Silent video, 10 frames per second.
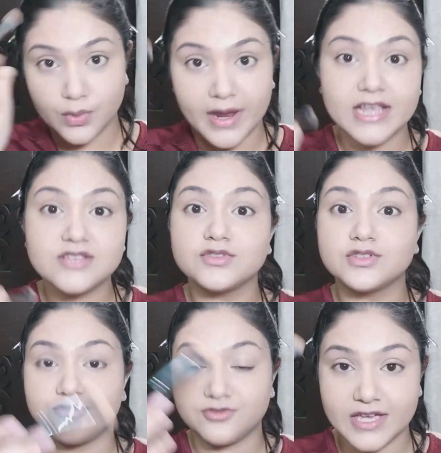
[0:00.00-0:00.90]
whereas for
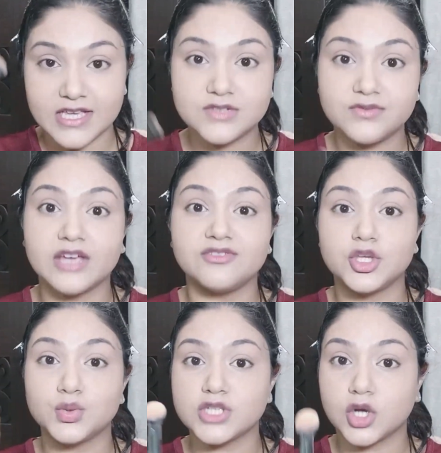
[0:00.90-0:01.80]
the face why we
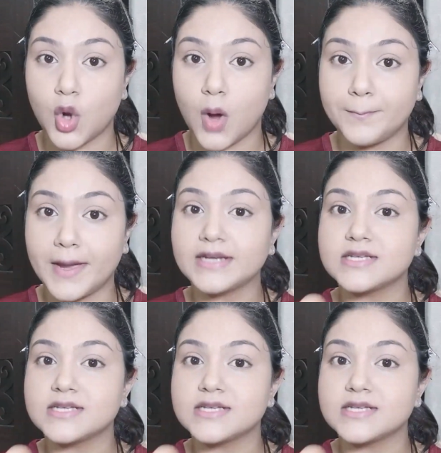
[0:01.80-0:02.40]
use a compact